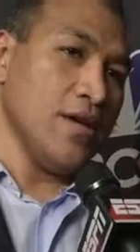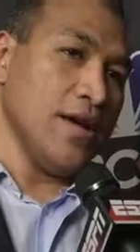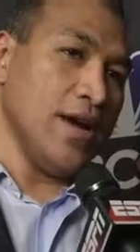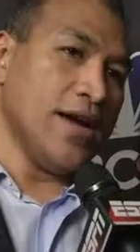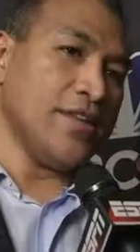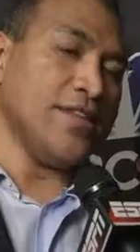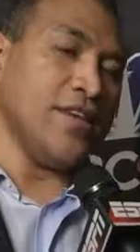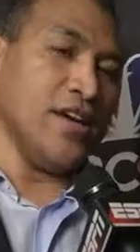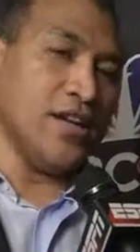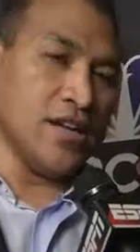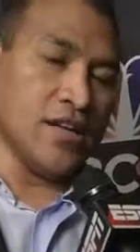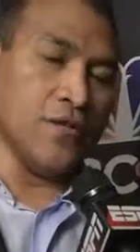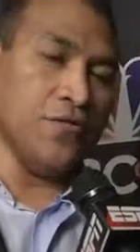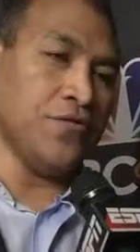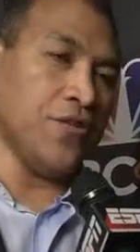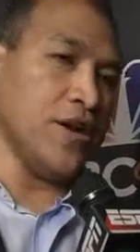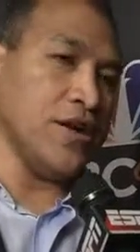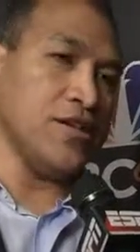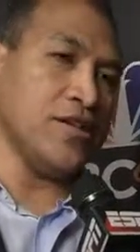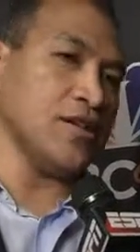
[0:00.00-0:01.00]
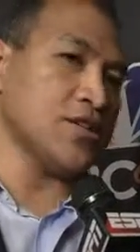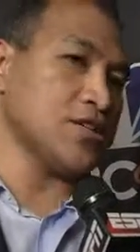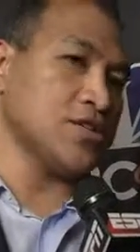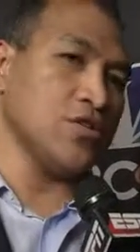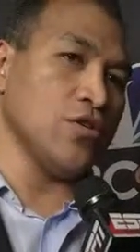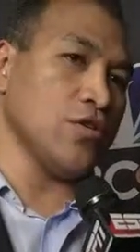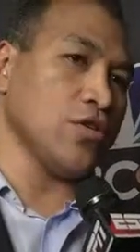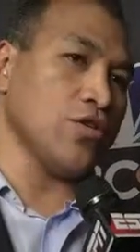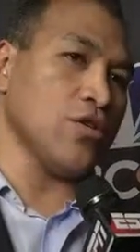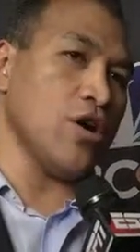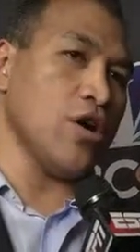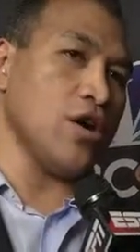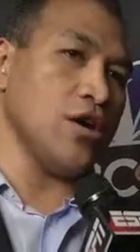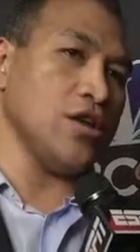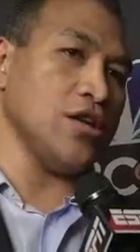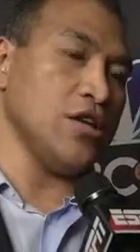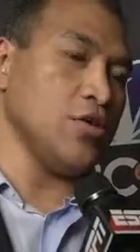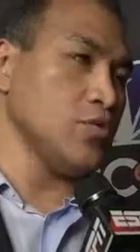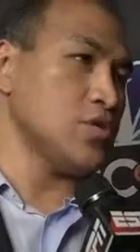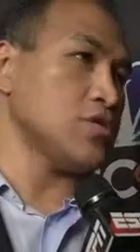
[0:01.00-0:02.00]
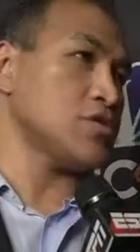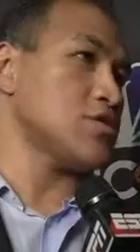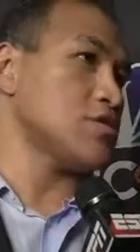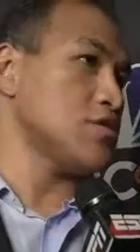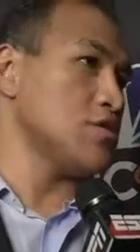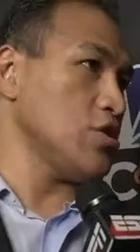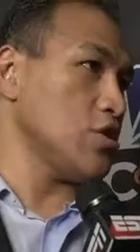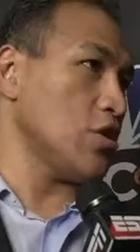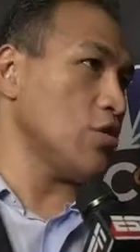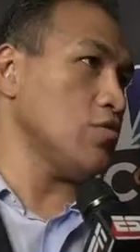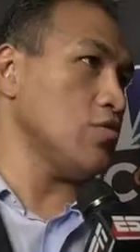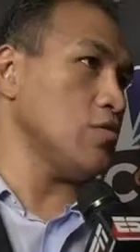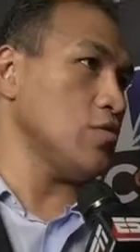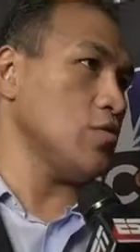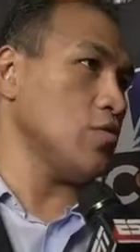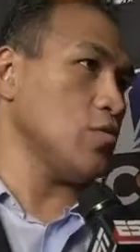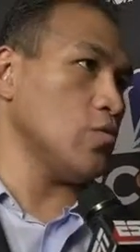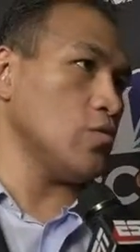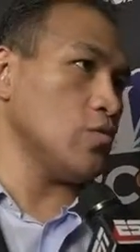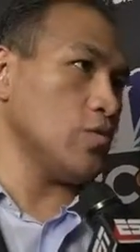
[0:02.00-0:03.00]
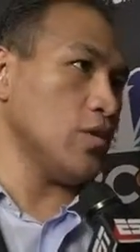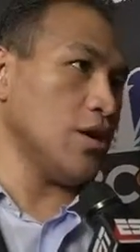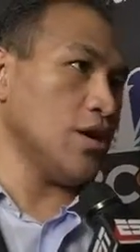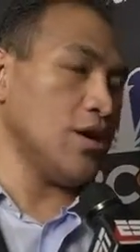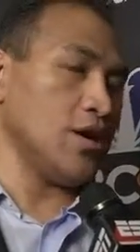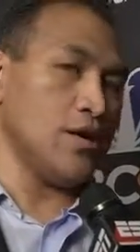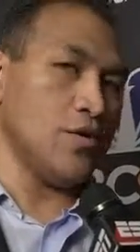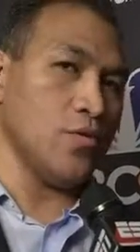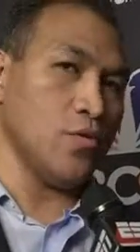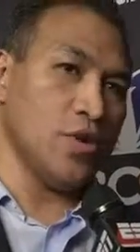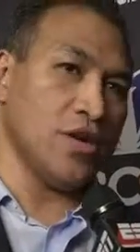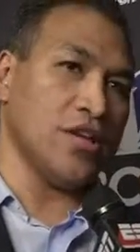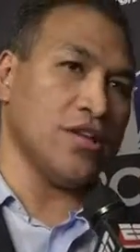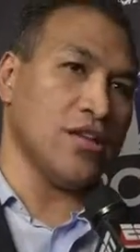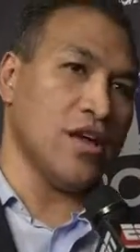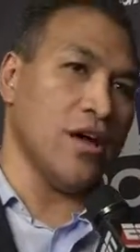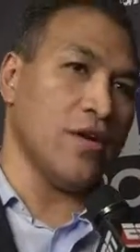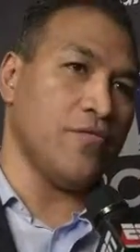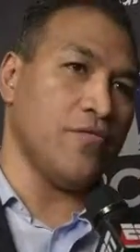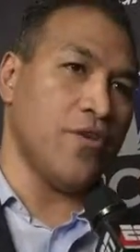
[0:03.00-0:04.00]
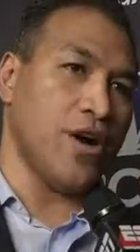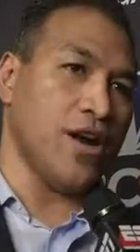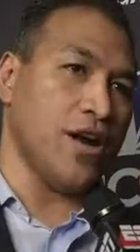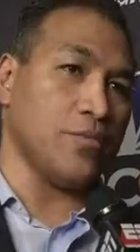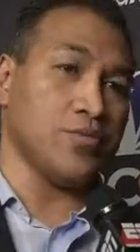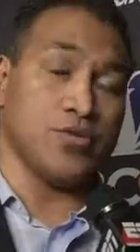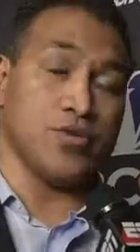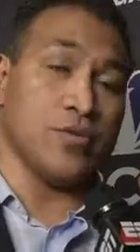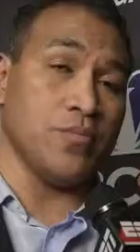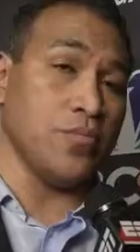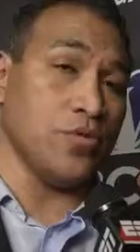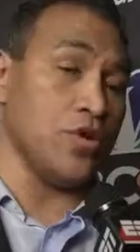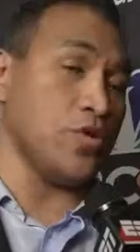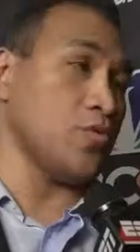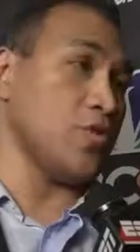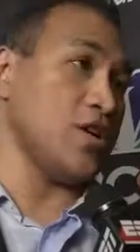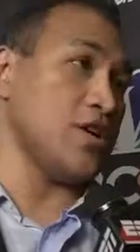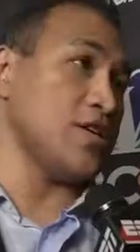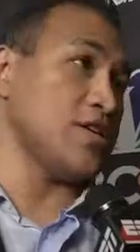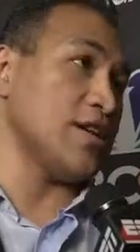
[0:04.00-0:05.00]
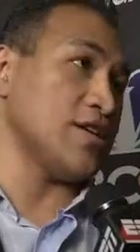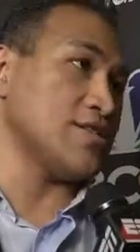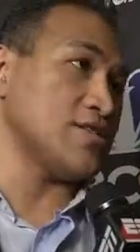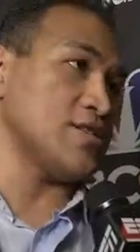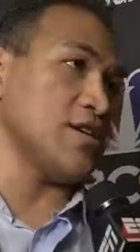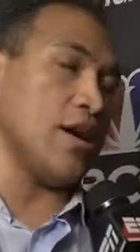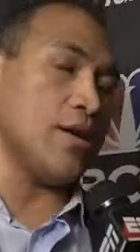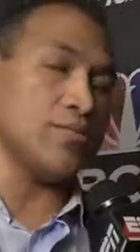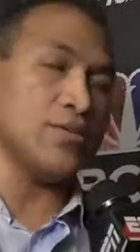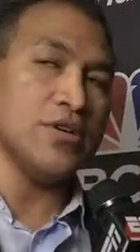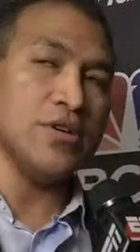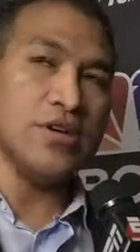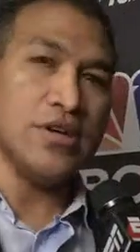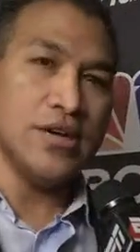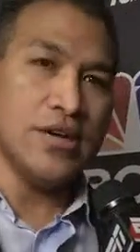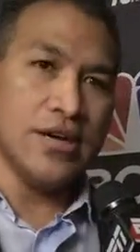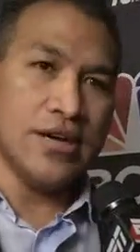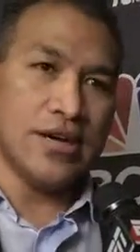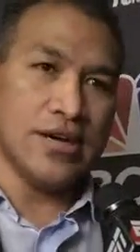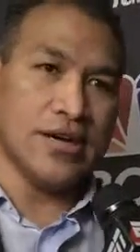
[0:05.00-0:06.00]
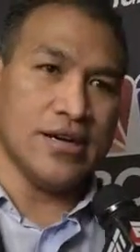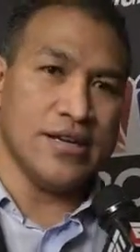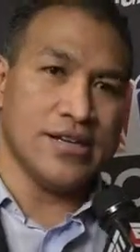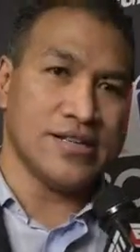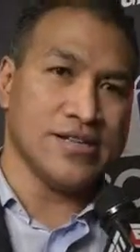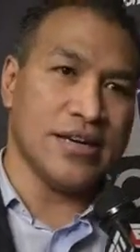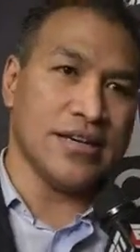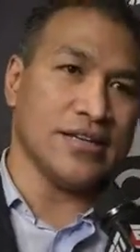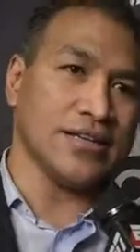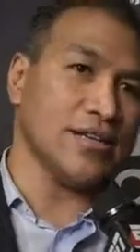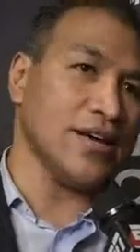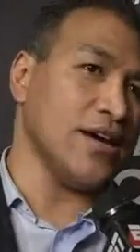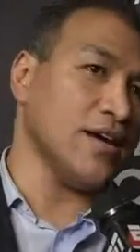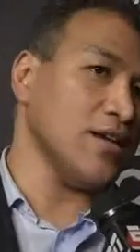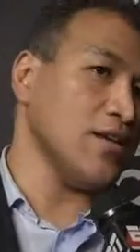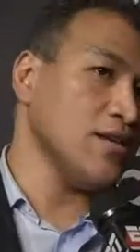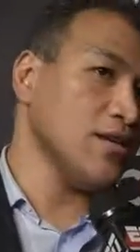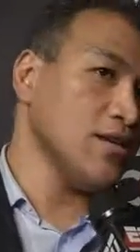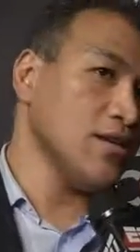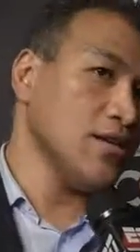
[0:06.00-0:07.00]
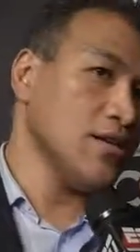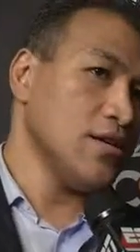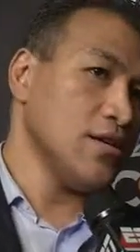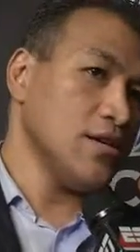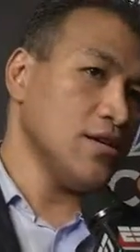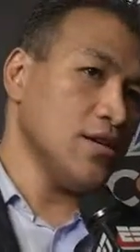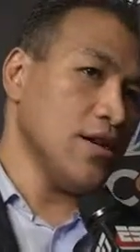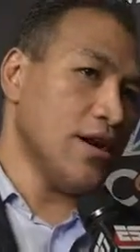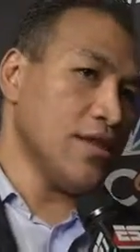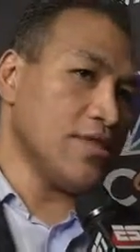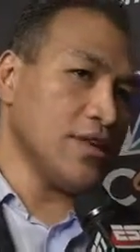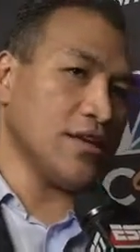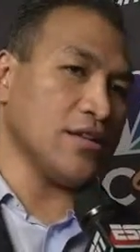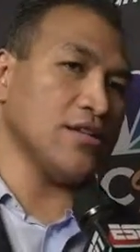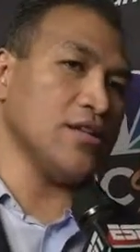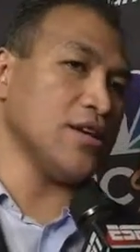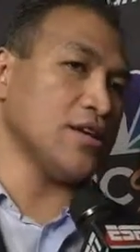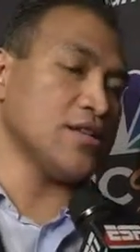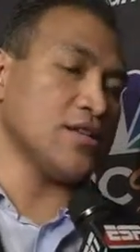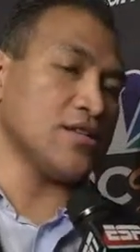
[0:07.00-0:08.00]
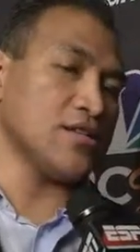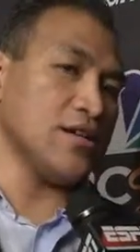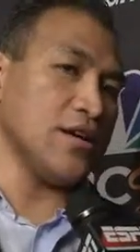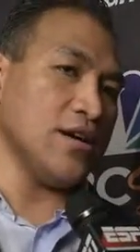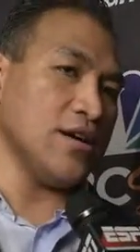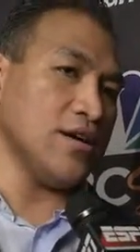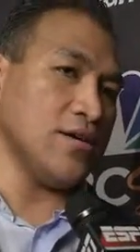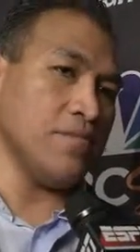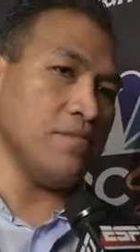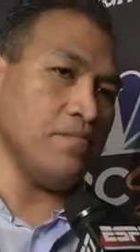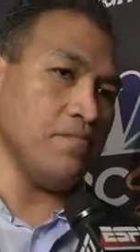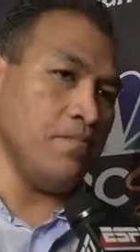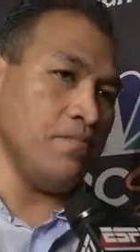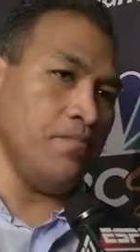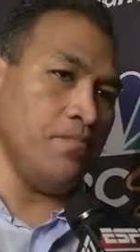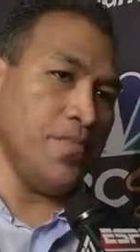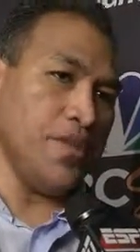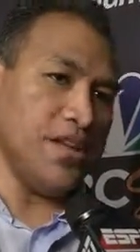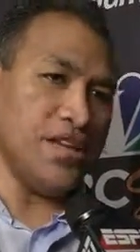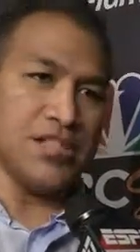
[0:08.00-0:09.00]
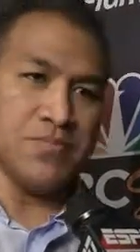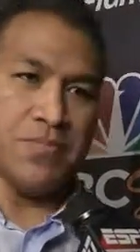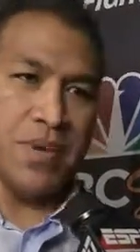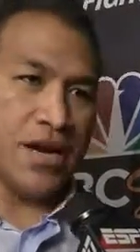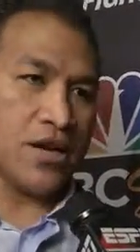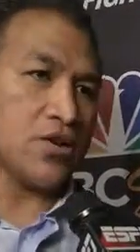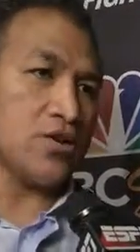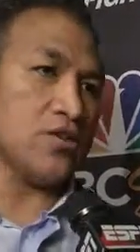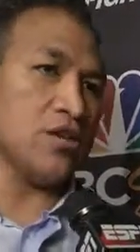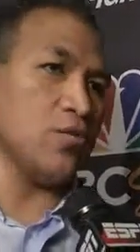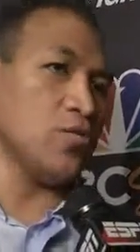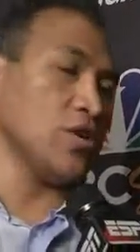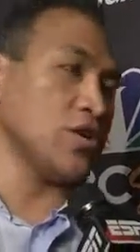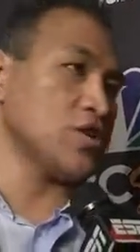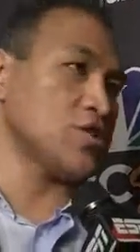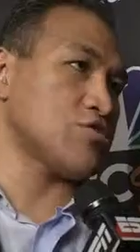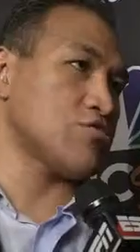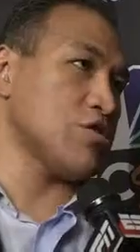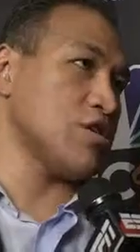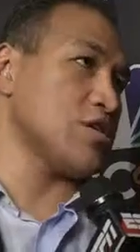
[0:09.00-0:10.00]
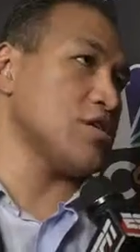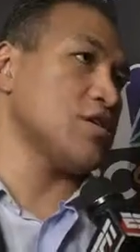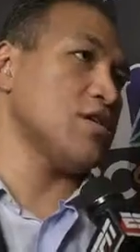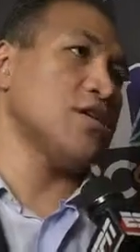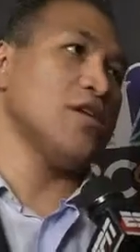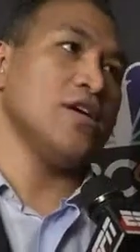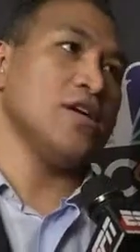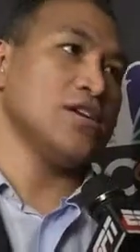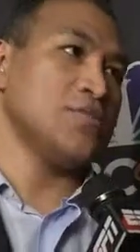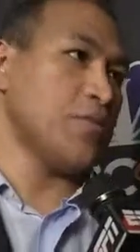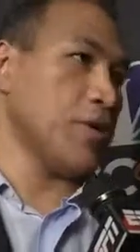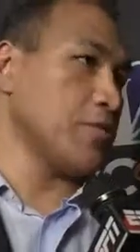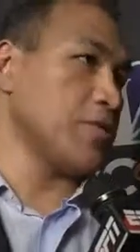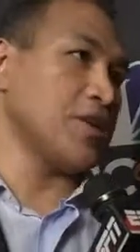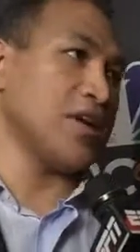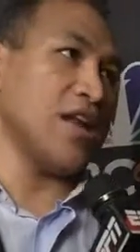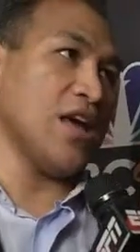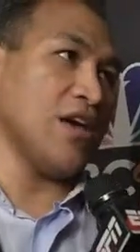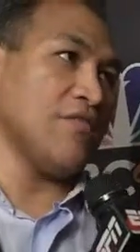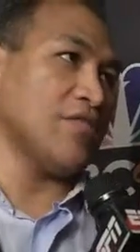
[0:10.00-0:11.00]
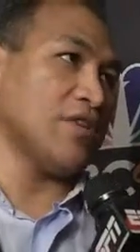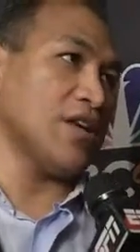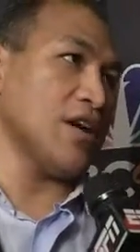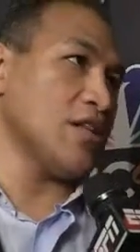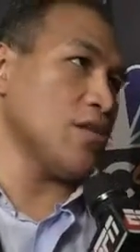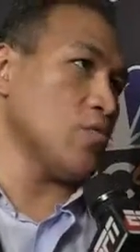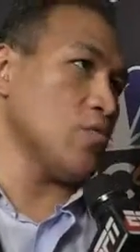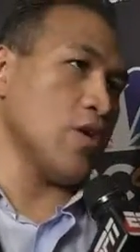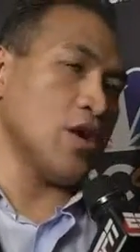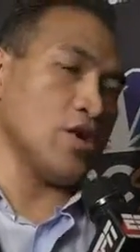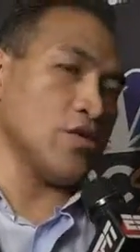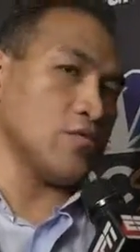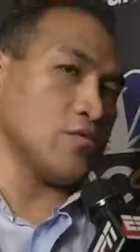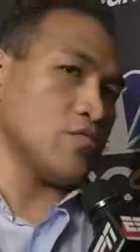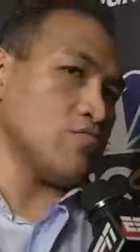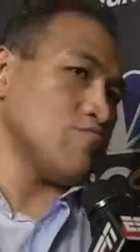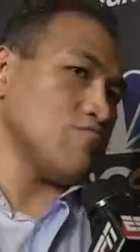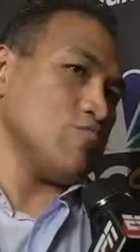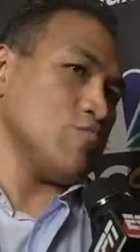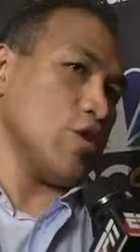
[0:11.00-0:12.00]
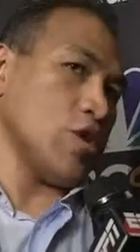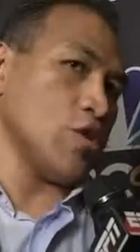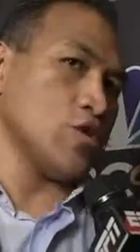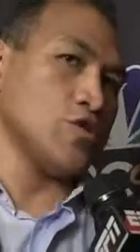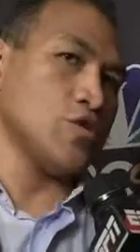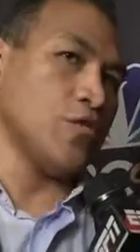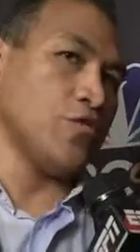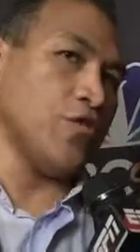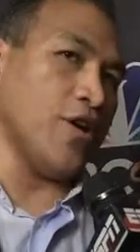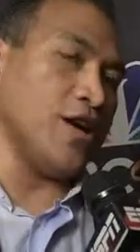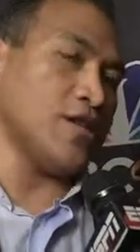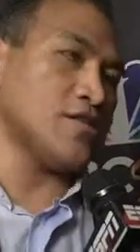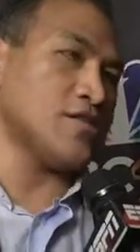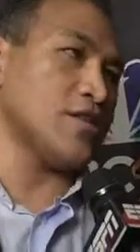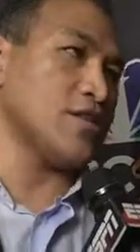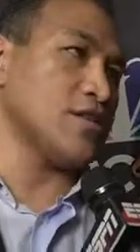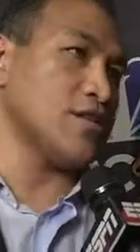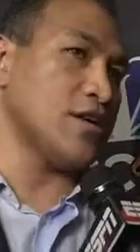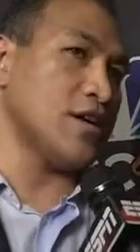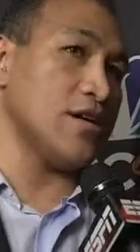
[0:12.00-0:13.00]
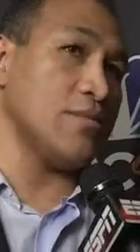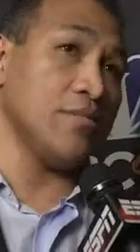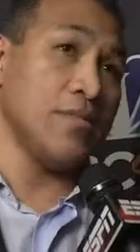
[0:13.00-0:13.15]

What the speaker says: at the end of the fight, Nick still thought he was, winning that fight up to the point where he got stopped. In saying that, I think Nick, he's back on the winning streak. He's probably going to have another one or two fights, and